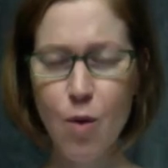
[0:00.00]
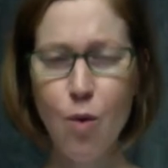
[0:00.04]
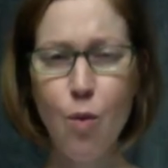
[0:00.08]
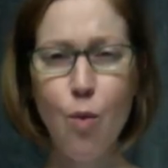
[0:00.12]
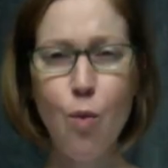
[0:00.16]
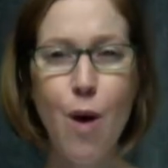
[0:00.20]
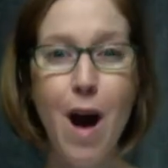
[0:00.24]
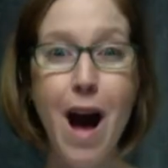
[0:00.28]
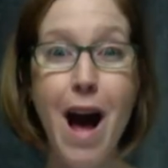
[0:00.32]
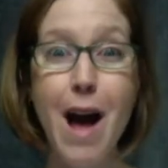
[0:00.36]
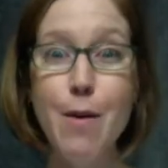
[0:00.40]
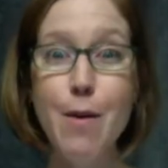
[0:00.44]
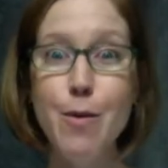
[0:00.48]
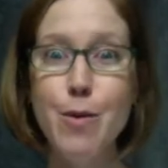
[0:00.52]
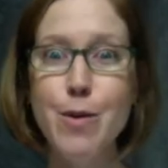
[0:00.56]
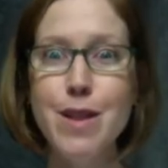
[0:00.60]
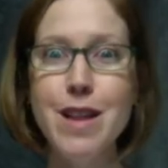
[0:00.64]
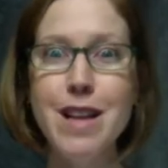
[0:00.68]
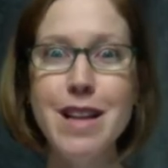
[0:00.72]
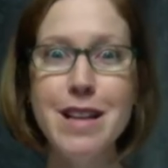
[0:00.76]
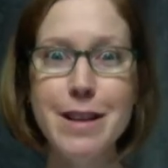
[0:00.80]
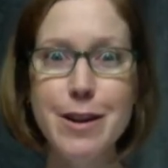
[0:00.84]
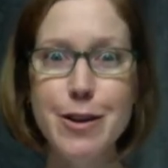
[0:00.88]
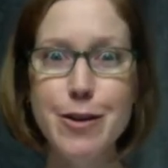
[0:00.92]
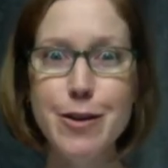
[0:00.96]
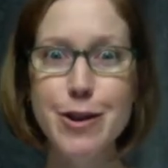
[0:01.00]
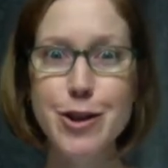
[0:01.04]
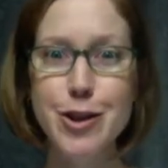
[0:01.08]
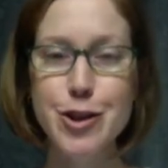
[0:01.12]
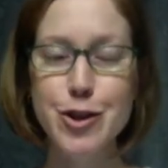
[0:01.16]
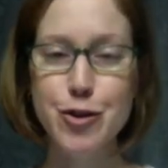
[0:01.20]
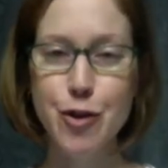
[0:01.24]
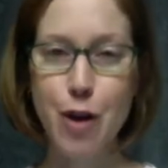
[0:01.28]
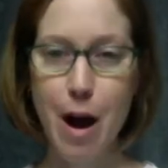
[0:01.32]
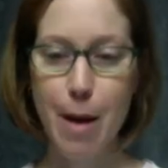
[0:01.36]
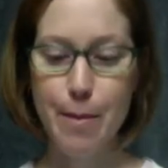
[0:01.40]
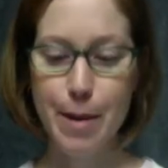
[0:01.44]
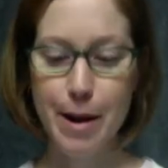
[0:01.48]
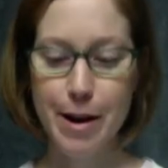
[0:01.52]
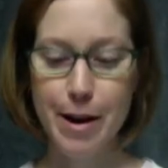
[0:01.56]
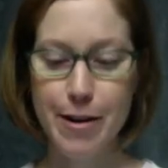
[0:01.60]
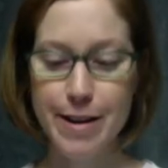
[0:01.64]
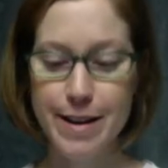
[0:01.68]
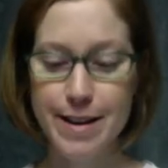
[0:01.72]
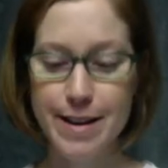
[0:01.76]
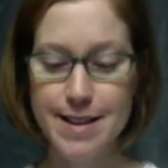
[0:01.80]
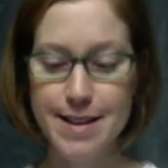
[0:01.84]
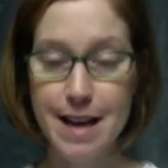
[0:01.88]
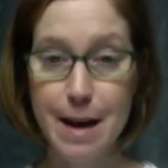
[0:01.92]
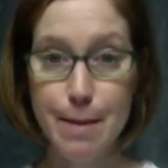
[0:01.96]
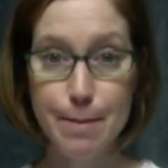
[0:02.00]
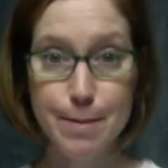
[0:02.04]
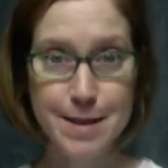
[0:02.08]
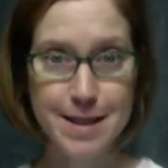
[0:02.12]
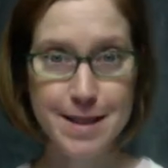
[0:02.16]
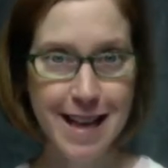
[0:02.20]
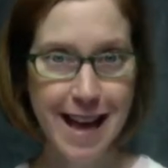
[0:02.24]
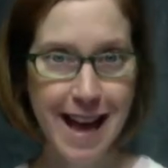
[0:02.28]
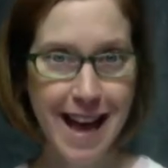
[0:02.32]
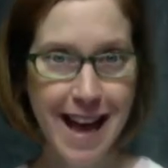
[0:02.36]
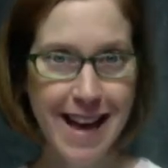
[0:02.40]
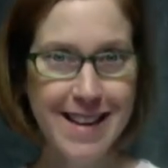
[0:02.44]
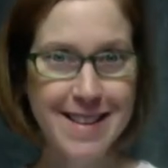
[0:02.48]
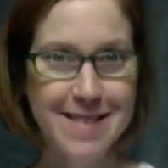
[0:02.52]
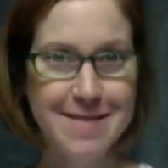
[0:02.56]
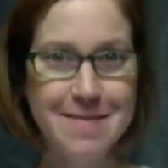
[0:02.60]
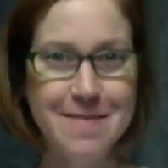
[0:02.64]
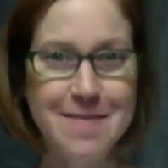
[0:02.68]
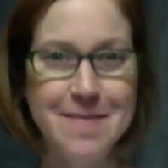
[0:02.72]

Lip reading: Why were the little strawberries upset?